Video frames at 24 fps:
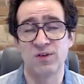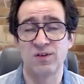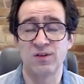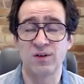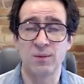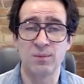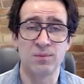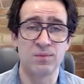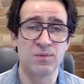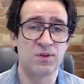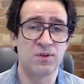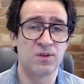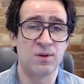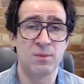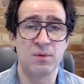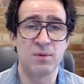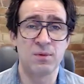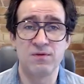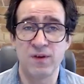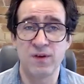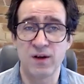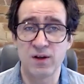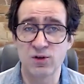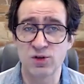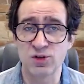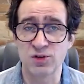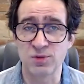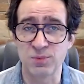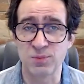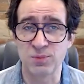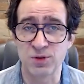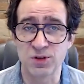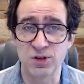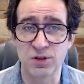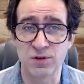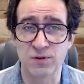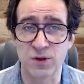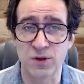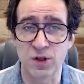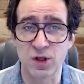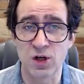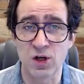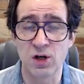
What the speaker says: some investors in particular for the